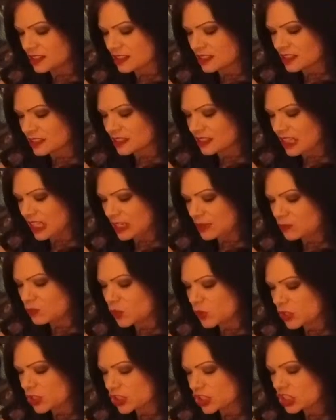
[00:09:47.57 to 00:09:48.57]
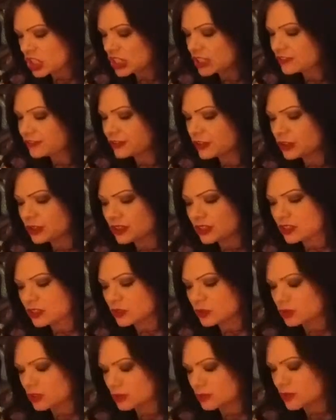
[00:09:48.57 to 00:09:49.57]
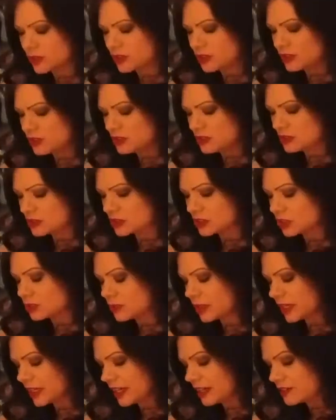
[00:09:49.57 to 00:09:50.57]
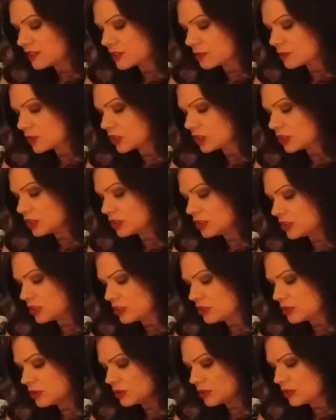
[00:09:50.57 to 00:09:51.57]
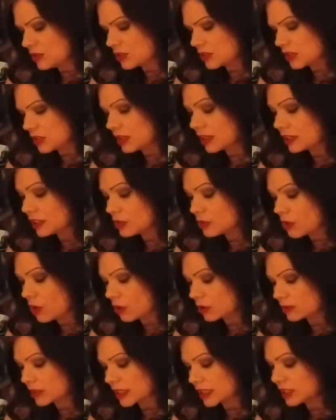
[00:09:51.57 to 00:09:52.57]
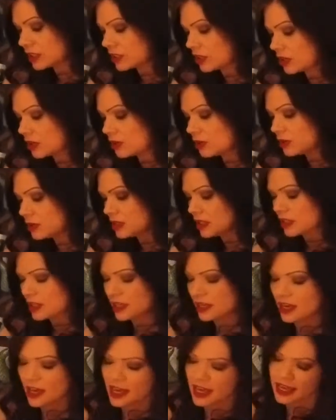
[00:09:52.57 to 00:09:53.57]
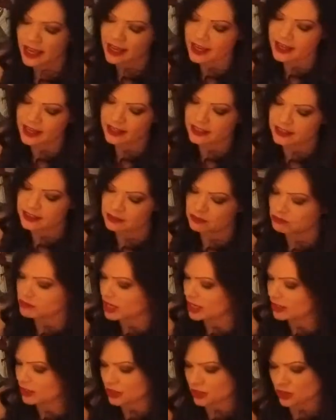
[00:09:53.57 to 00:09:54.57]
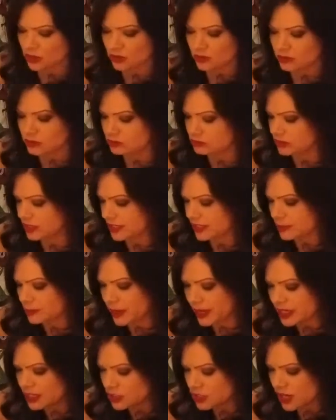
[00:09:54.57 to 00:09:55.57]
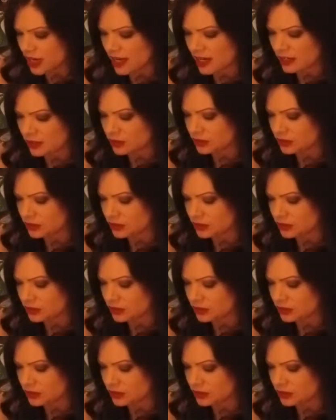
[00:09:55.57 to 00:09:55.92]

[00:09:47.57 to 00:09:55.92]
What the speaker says: like more cheerful than normal. You might have some good news that you already know. And I don't know, nice paycheck, or